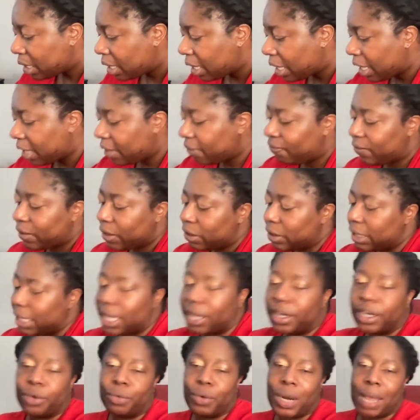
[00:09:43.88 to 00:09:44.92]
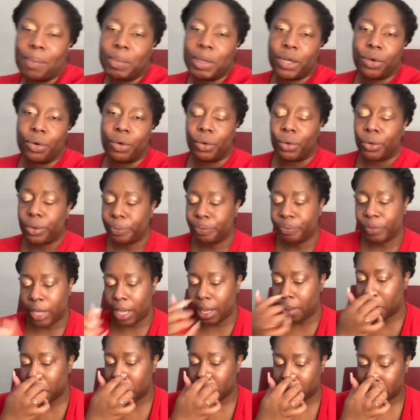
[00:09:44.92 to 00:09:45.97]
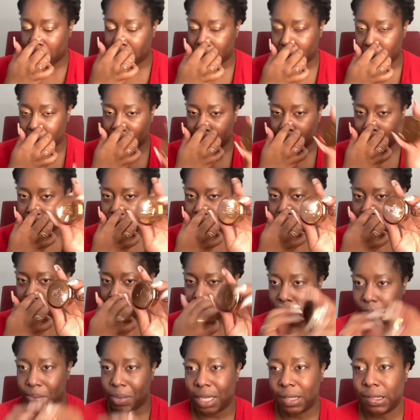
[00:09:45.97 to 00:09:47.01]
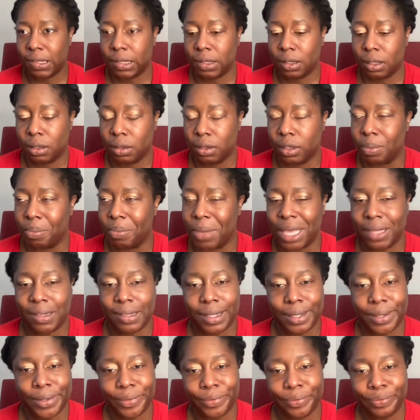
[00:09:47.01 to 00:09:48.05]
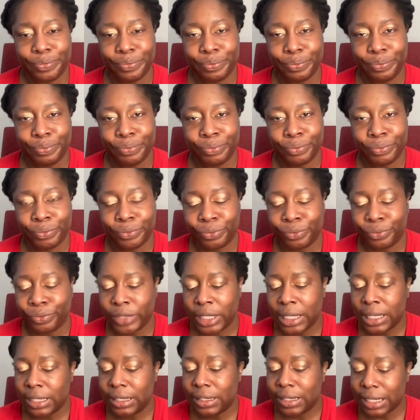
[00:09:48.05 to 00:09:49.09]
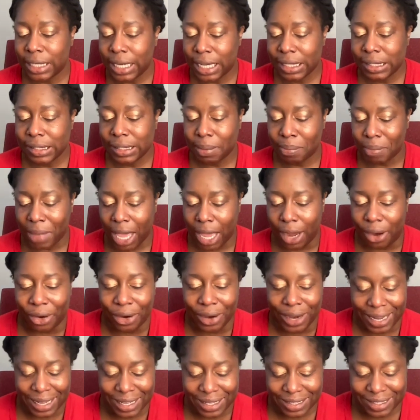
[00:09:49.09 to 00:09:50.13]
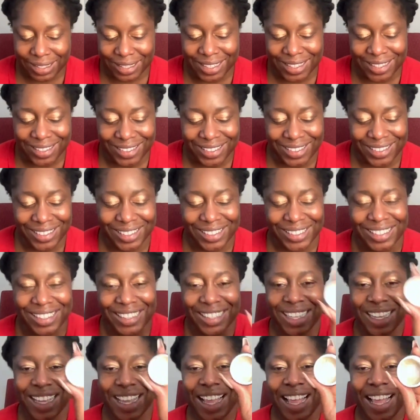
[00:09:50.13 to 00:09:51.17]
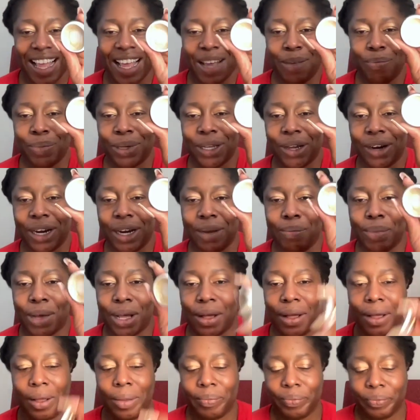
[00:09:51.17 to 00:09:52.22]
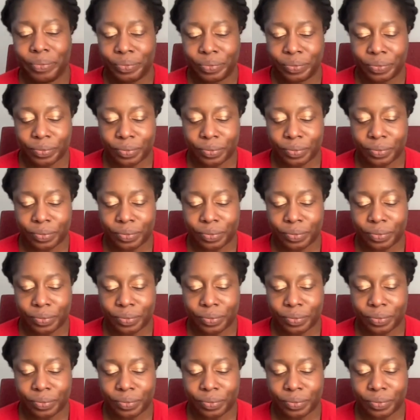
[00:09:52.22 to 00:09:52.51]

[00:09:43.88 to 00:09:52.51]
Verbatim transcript: I fell down a rabbit hole. I'm going to go in with a Danessa, Danessa, Danessa Myricks blurring bomb.